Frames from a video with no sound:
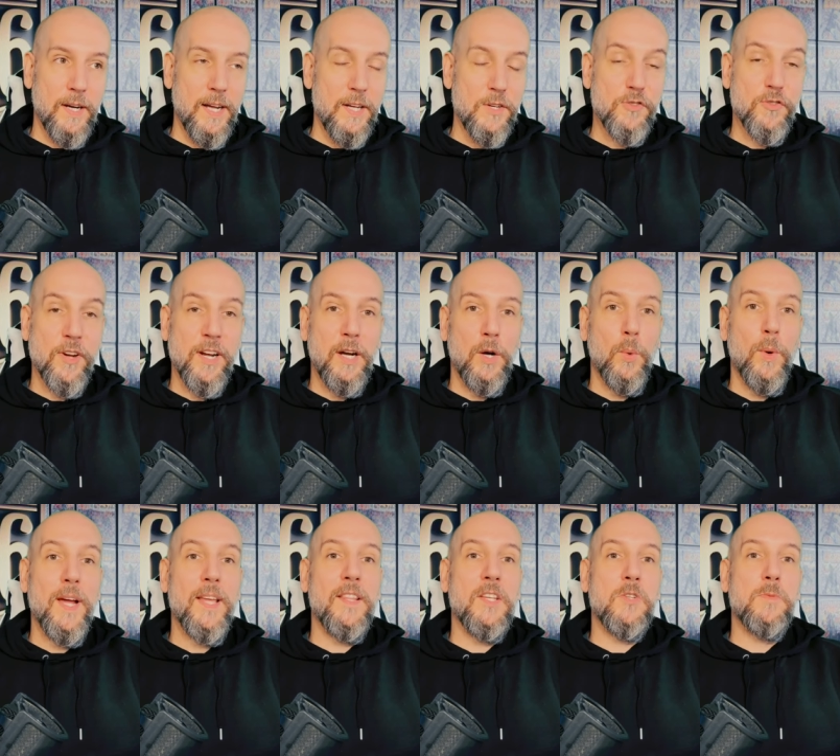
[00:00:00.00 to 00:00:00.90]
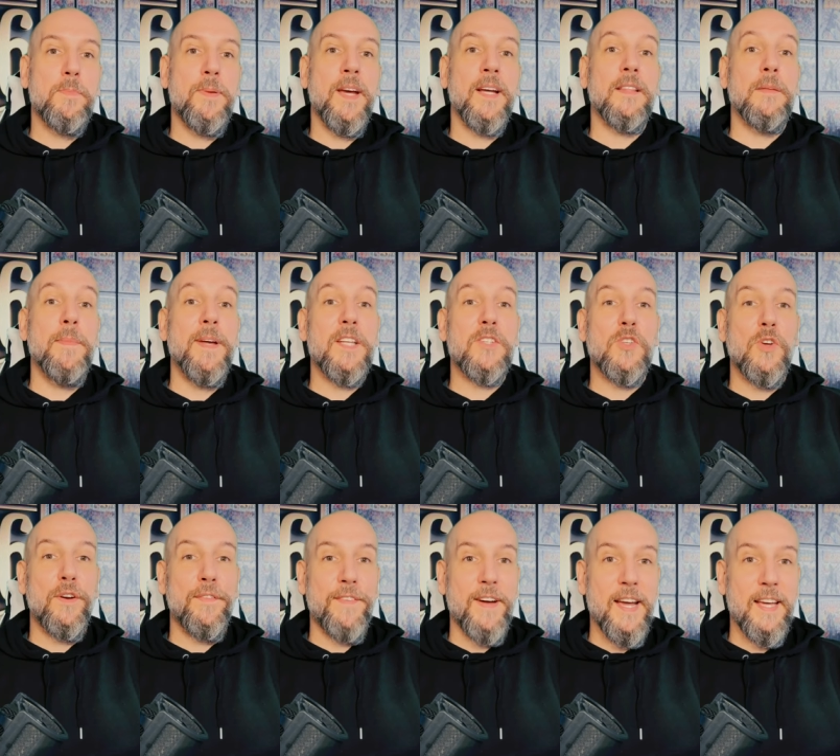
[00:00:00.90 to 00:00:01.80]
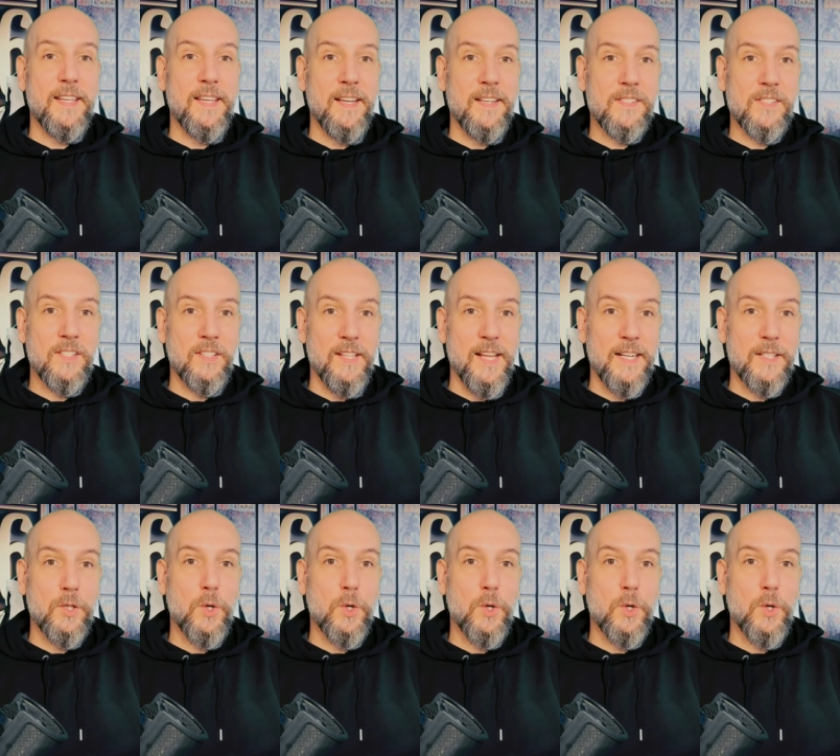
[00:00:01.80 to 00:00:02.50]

has traded away this pick, the Minnesota Vikings select